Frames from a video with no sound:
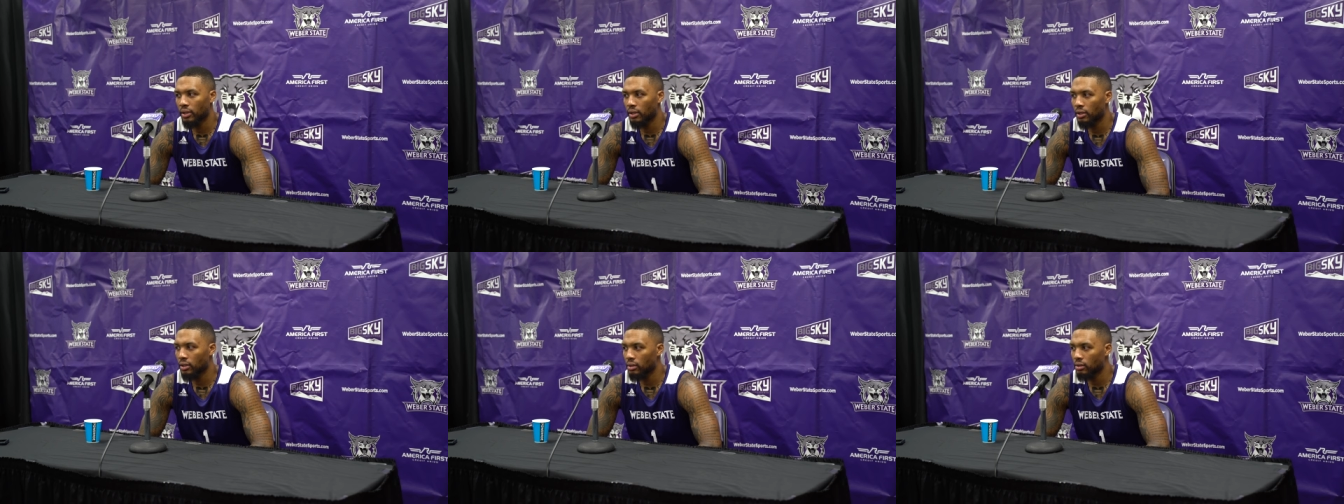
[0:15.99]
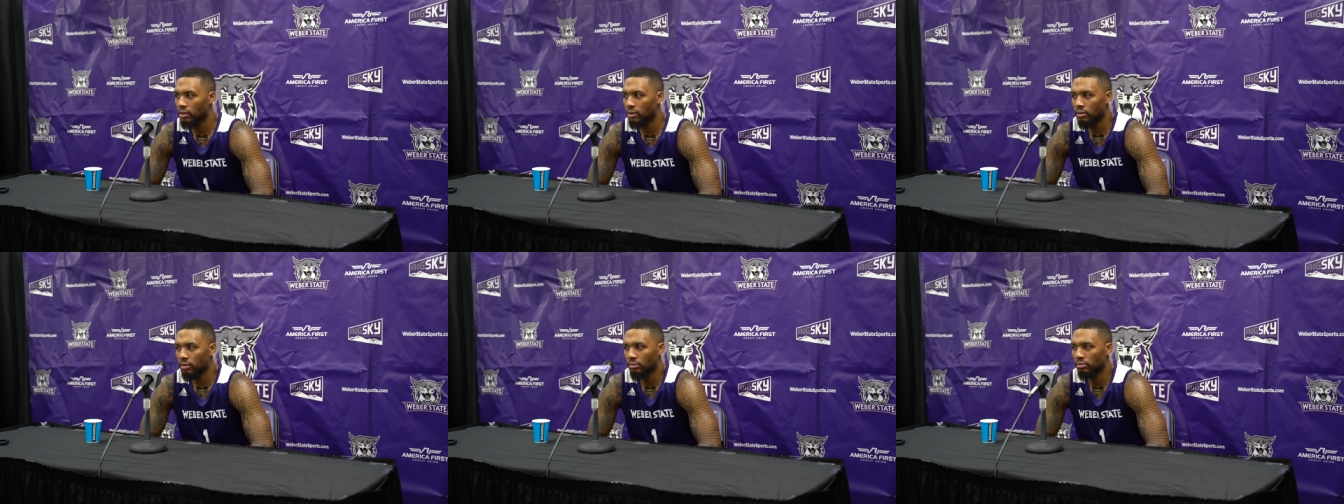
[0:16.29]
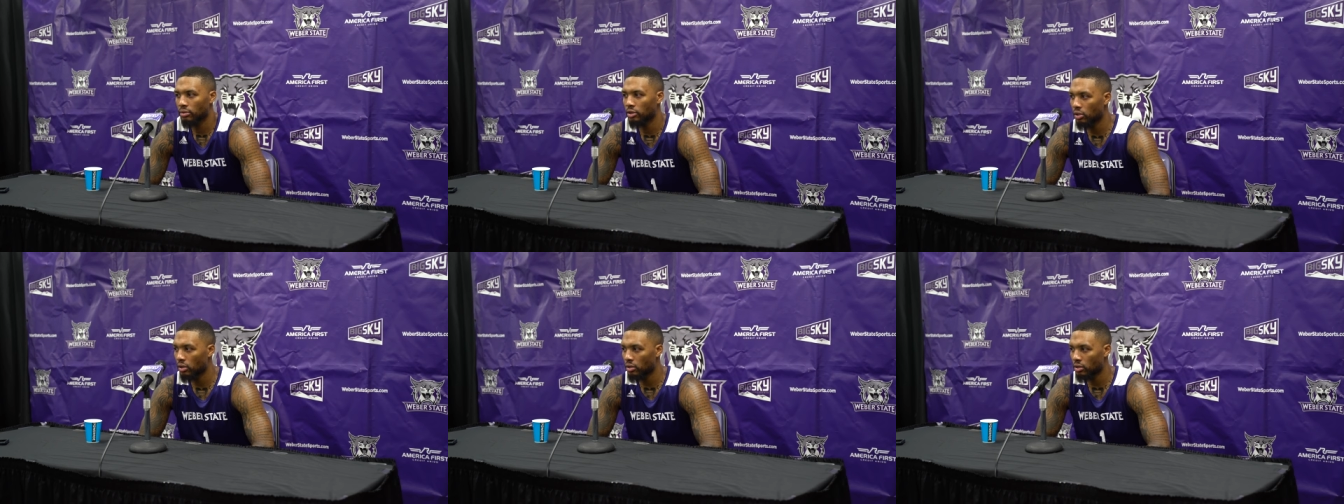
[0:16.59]
And it's
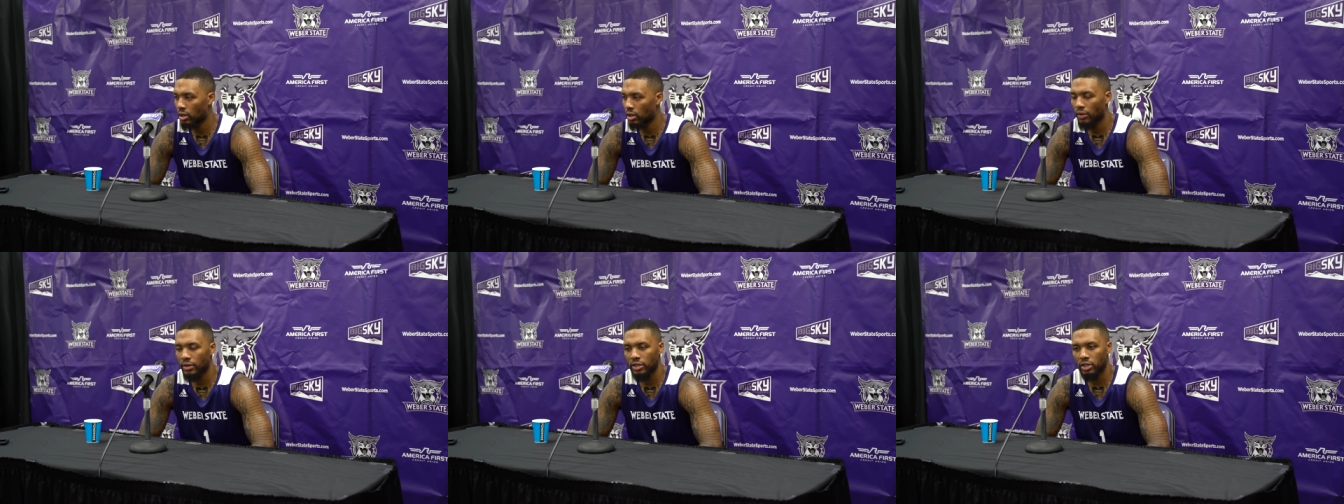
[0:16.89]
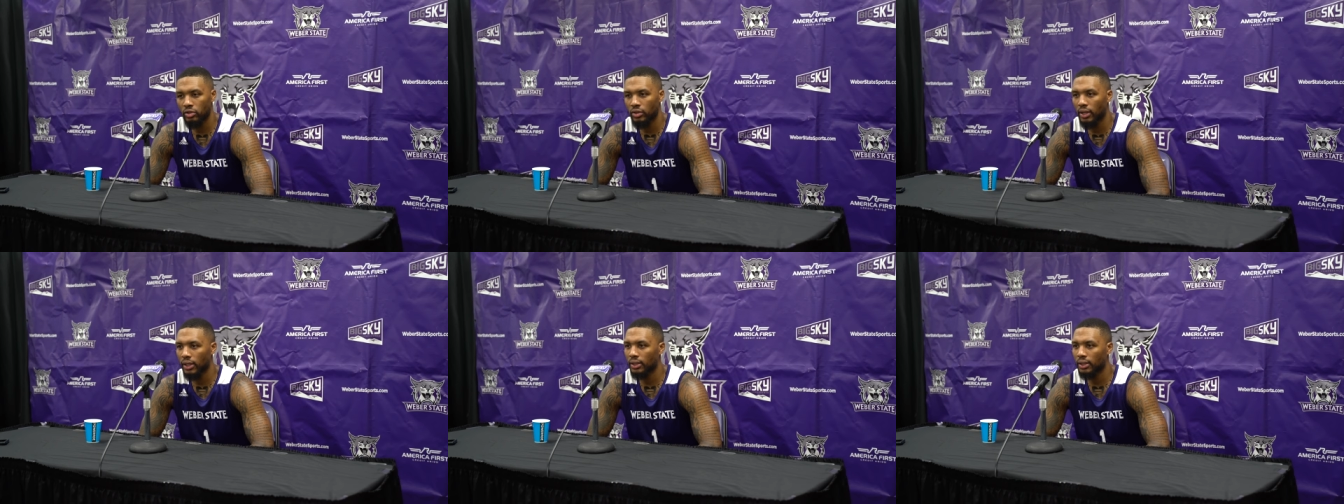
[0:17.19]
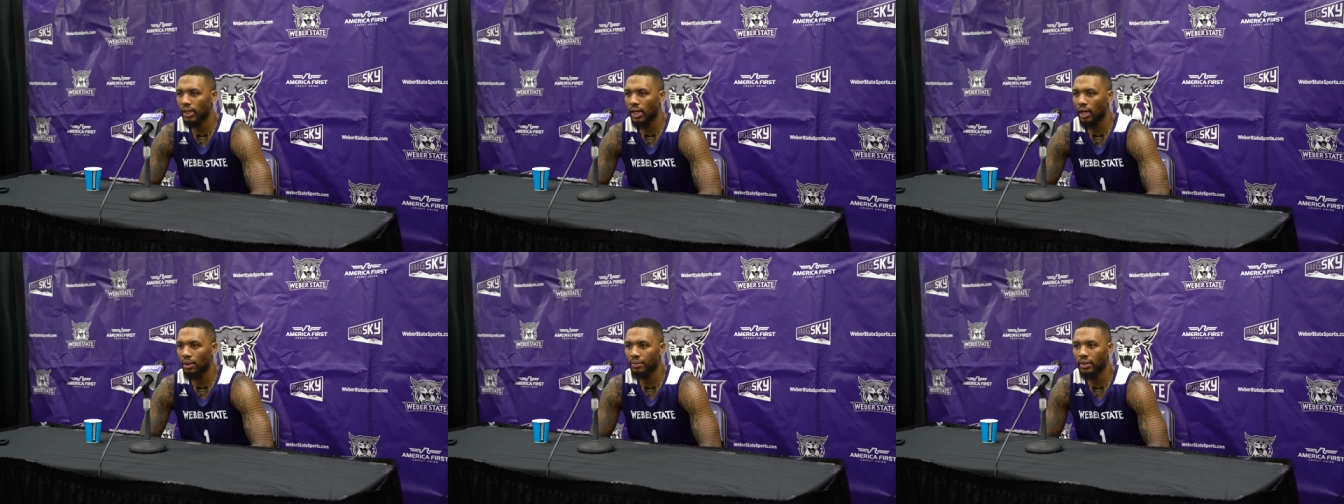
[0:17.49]
you know it's always a great
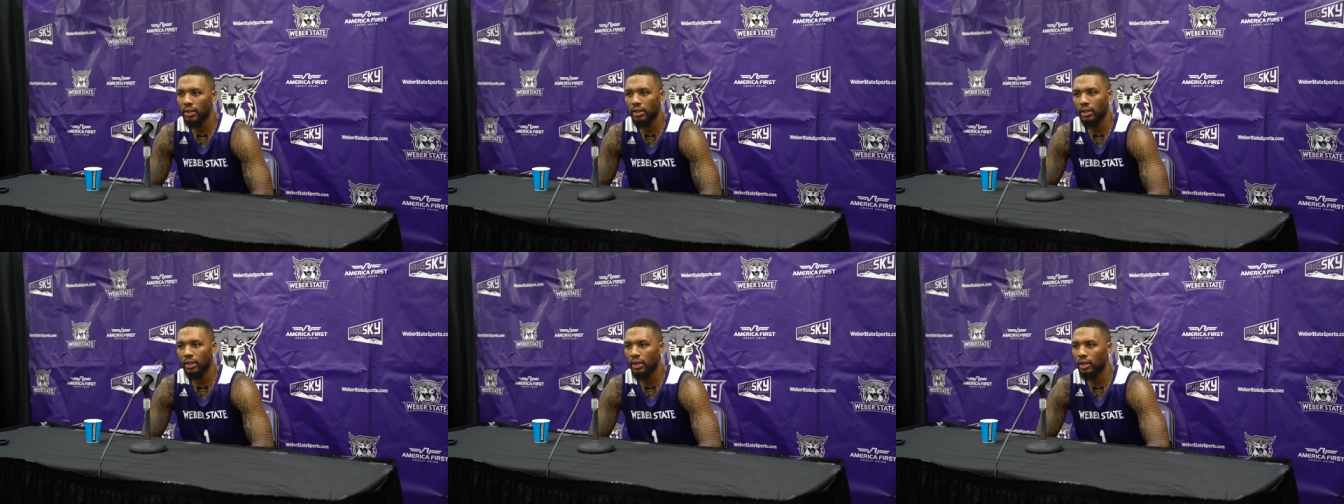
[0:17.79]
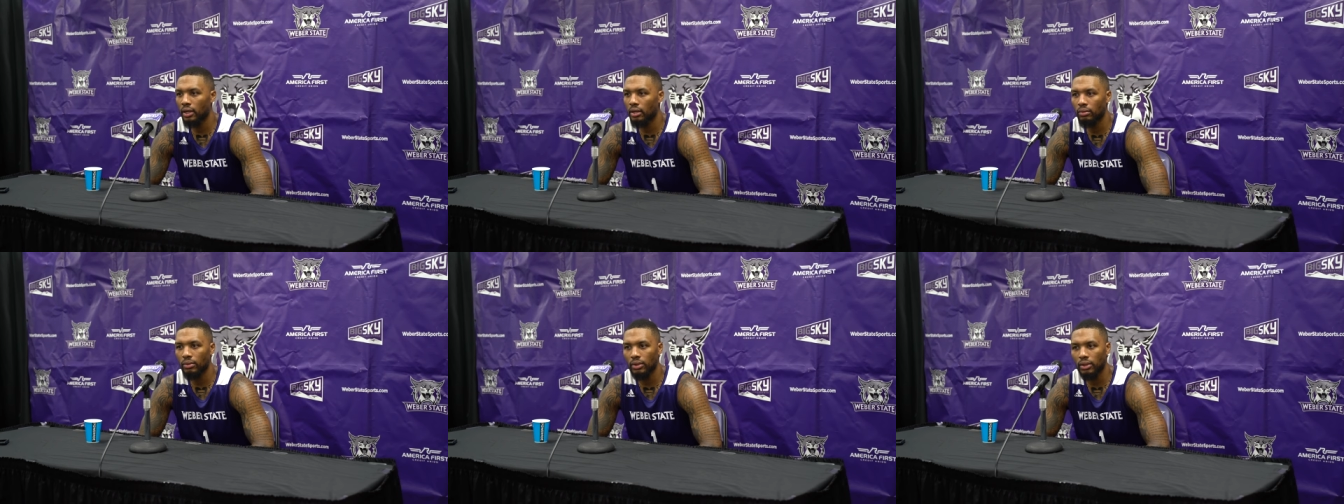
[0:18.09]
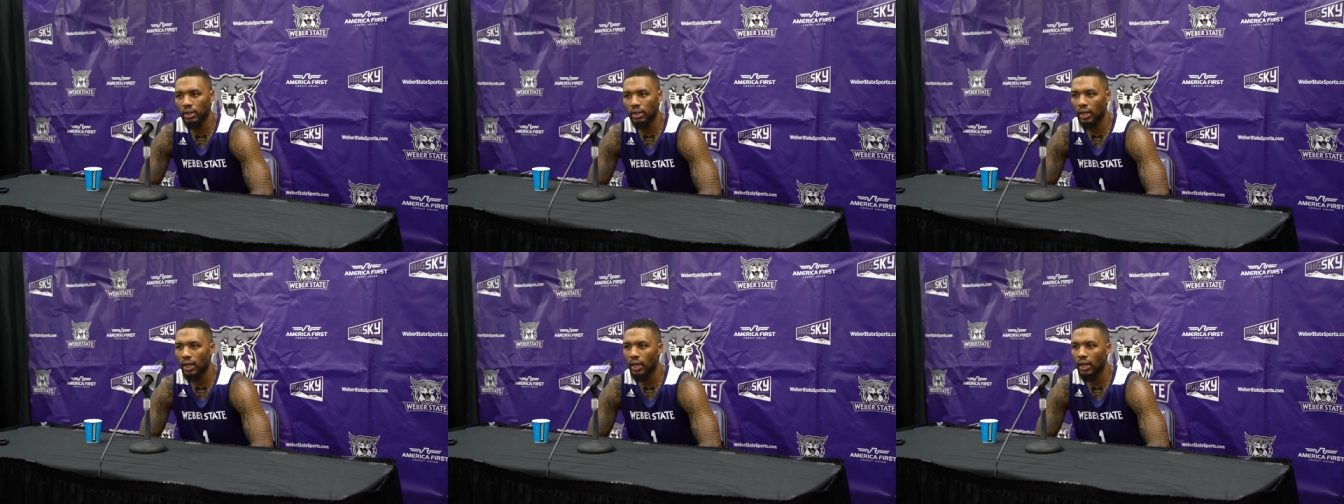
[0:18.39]
time getting together with
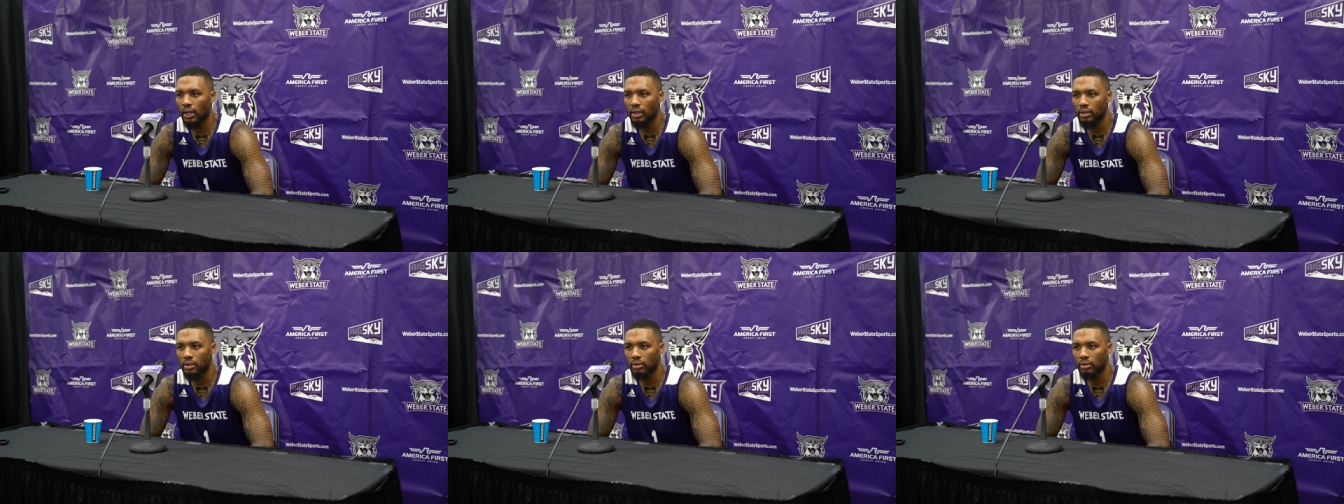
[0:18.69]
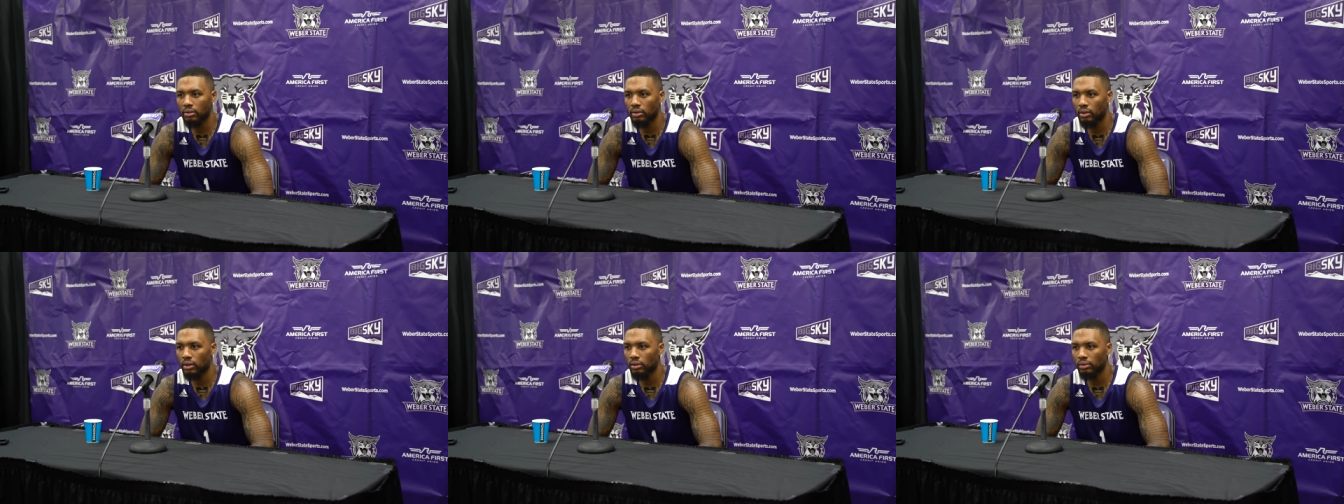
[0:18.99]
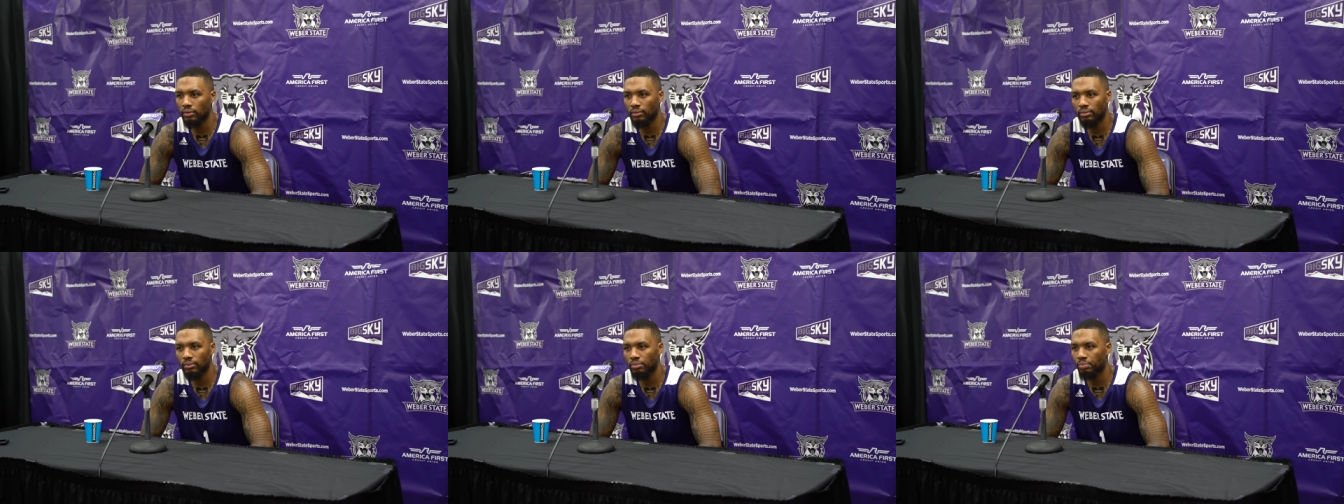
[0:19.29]
the guys, you know,
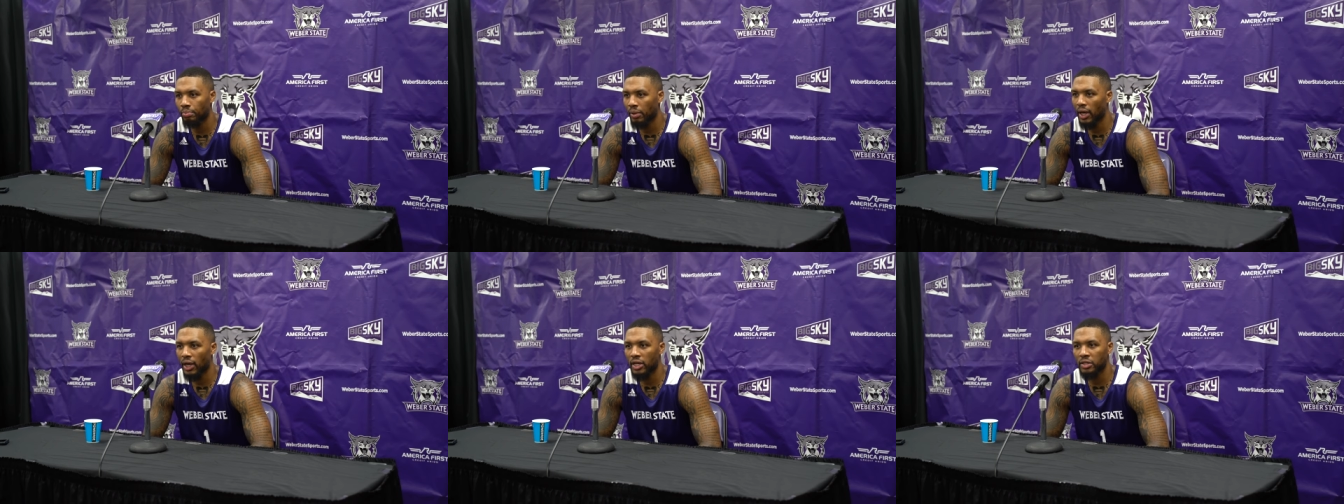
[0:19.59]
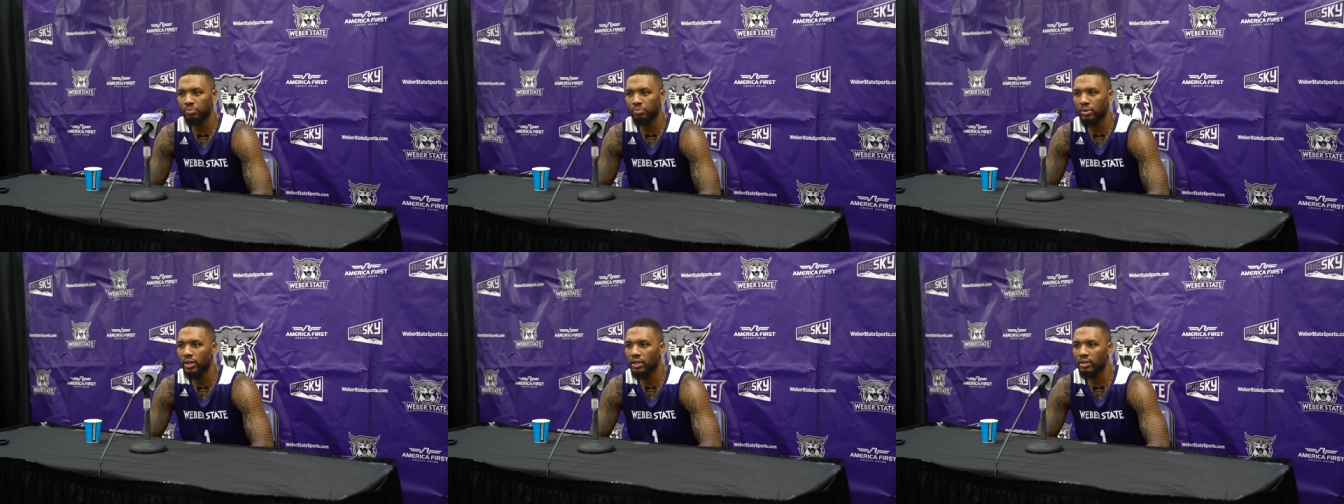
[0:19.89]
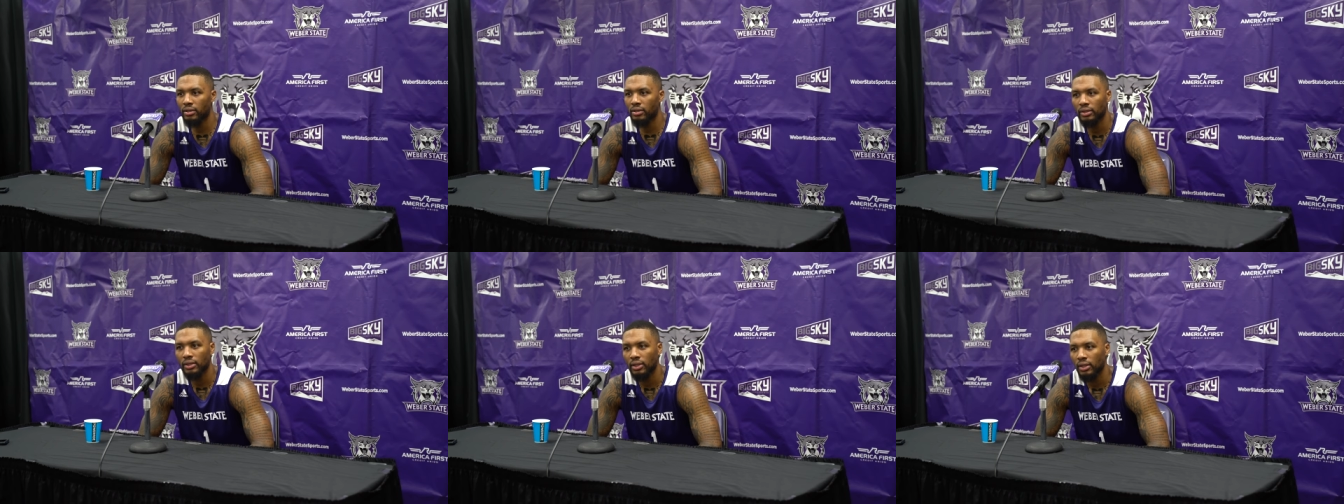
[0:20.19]
past,
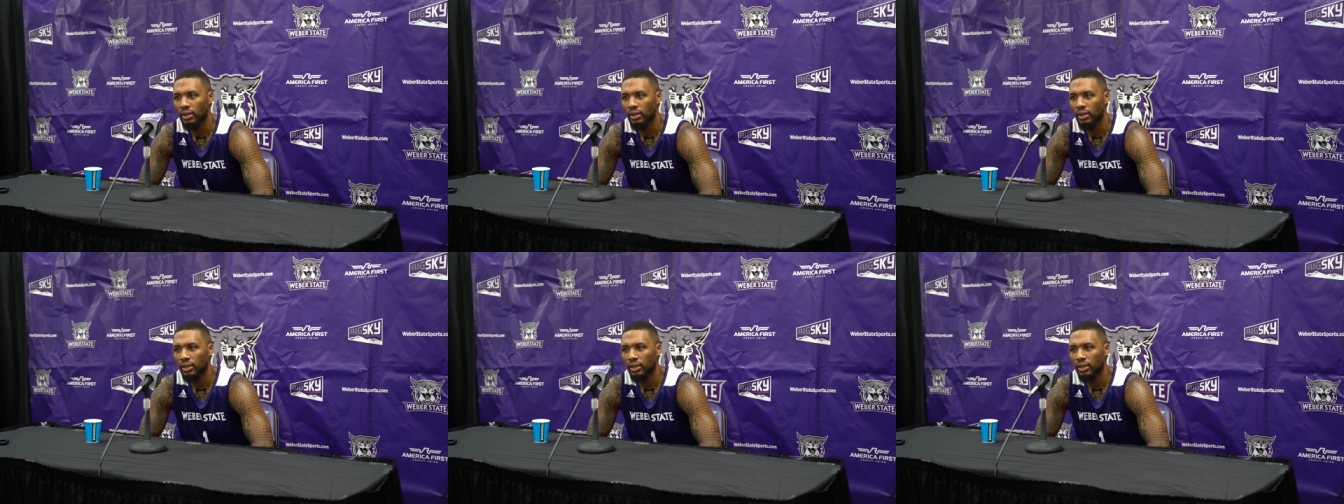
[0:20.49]
present,